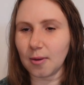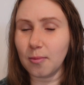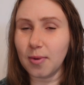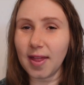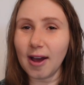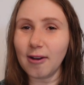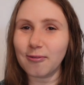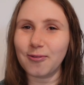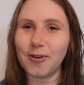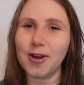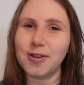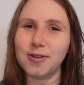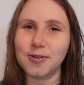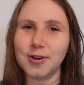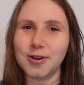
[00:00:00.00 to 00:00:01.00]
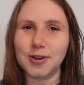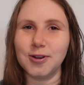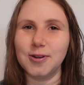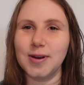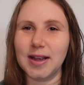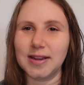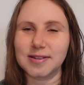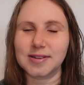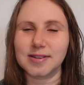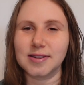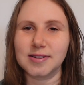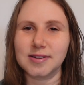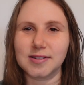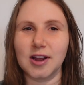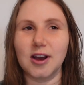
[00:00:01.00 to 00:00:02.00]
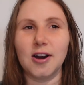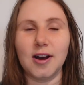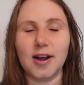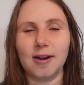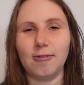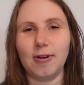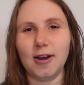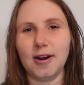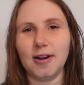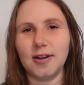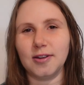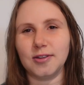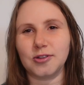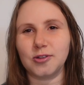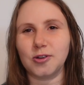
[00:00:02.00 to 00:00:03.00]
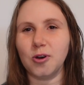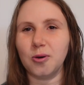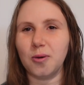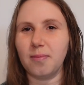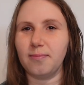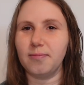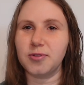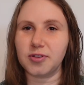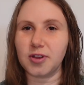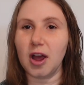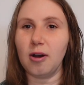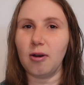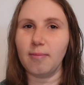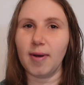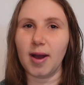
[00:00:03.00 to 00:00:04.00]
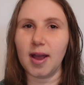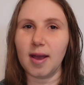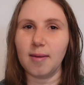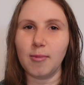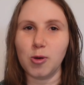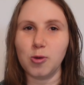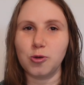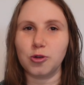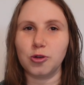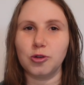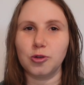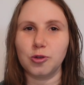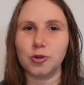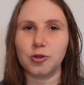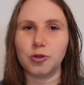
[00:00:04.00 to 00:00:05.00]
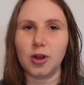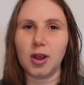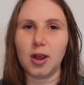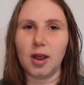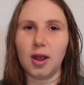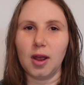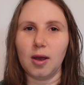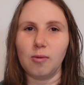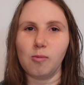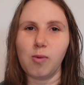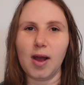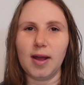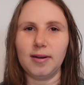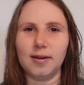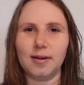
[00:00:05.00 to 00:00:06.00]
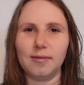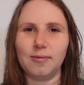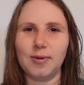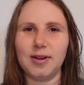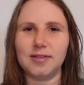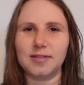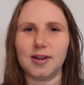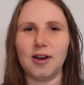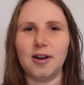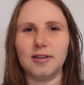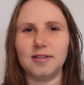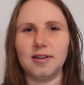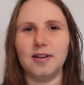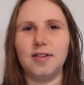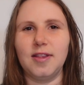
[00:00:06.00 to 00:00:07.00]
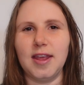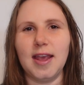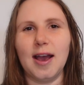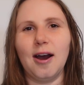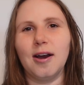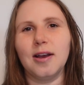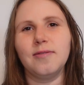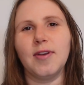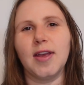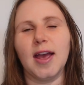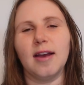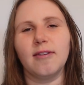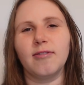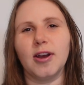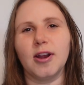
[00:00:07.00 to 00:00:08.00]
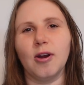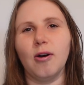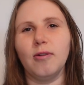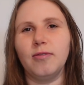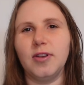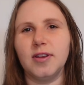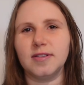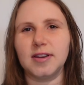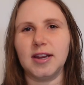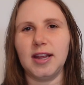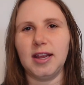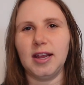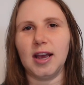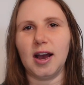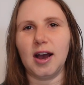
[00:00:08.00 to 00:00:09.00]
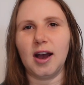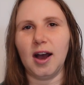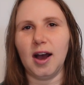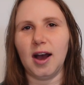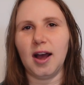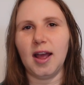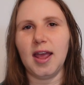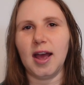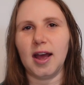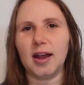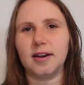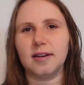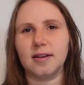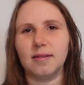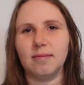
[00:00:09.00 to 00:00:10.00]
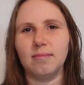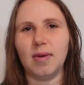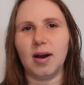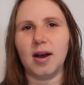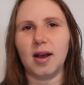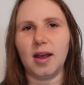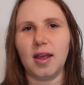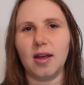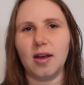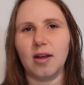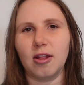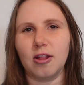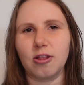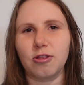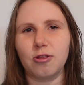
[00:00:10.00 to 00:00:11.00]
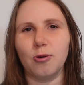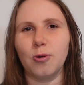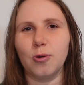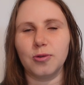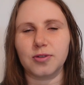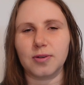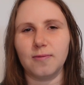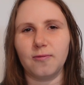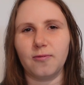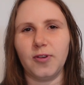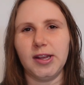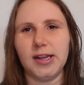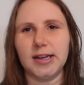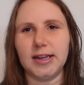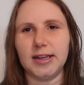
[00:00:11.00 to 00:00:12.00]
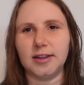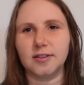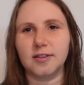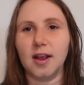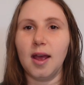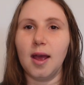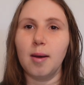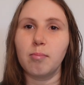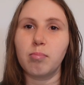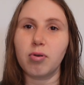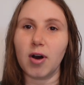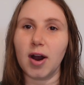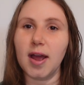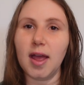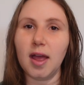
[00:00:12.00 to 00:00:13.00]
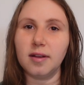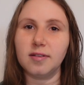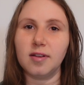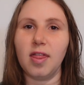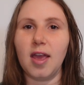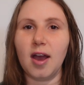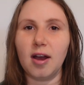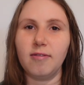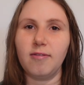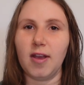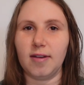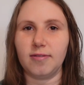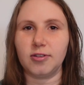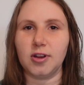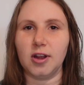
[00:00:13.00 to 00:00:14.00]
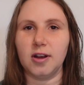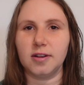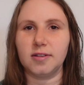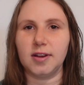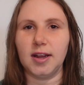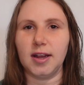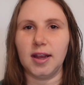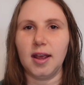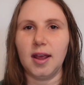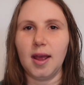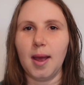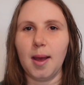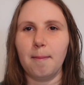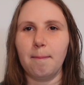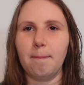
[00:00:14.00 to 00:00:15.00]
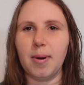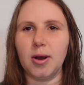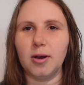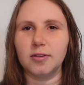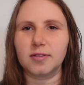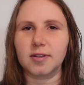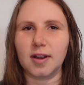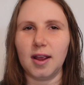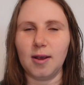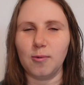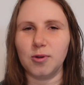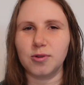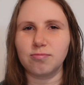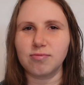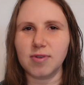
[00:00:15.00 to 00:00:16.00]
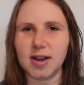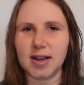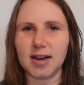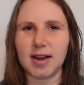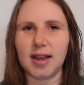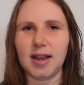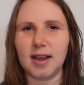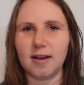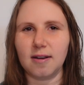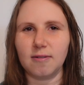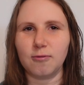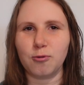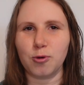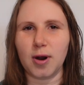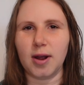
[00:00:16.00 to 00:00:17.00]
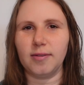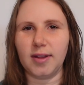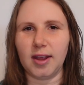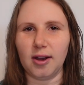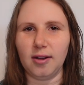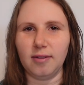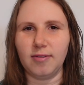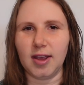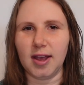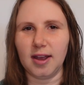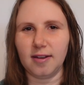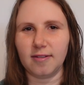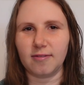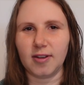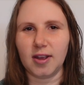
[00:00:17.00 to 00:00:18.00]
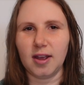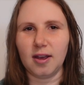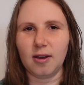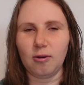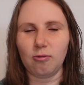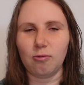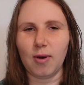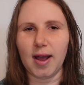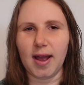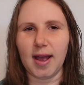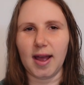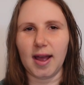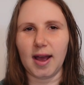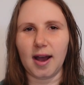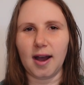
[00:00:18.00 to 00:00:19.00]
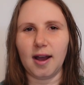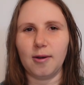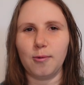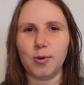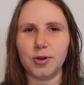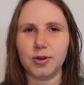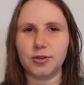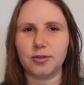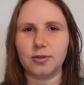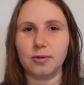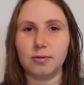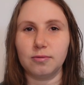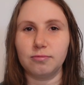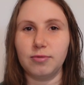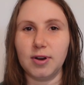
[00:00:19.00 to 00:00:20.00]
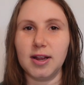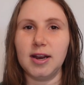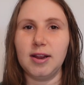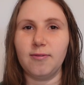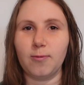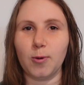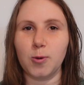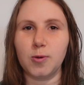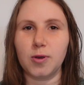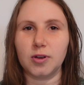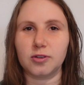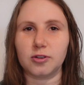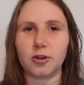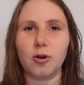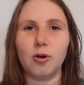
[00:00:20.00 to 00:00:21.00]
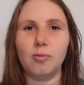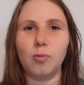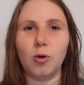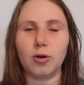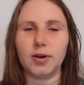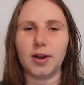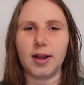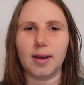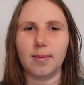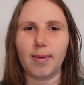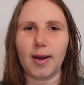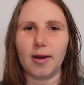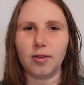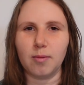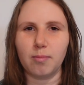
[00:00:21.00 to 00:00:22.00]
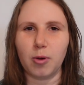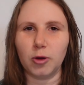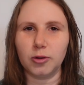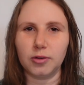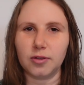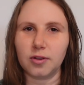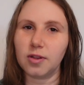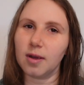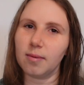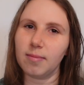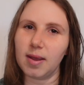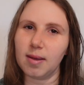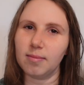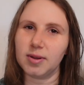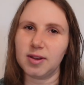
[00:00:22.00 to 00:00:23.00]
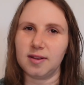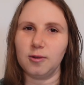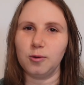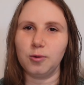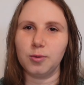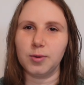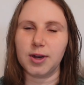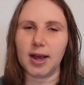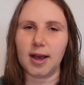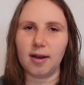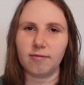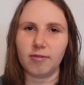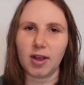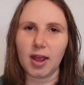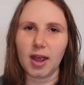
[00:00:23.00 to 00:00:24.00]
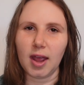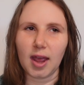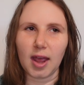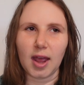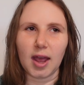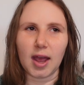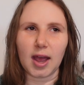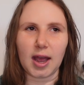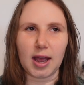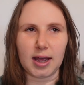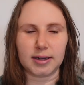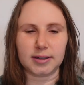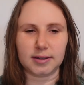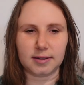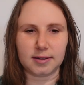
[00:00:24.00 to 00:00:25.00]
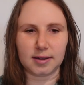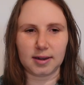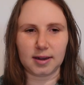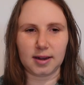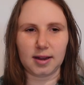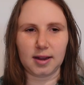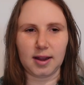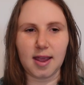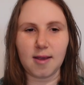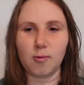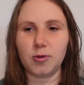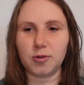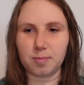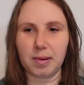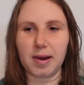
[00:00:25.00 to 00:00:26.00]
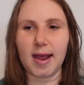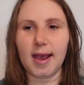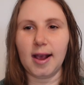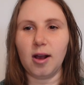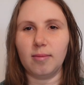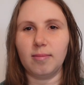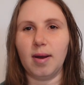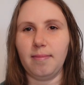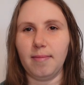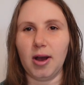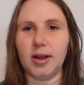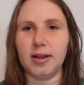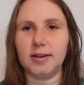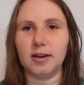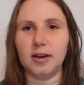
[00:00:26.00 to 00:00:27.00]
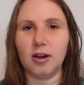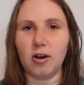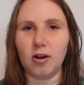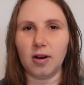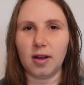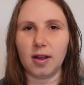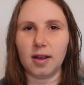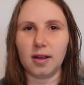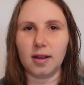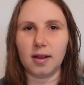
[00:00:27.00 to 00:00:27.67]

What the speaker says: Without further ado, let's start. And I'm going to start with my emotions when we started the IVF. And obviously I had my thoughts and feelings prior to the IVF starting, but it was really throughout the IVF where I was really focused on worrying about the bond that me and Matilda would have. And it was playing on my mind a lot.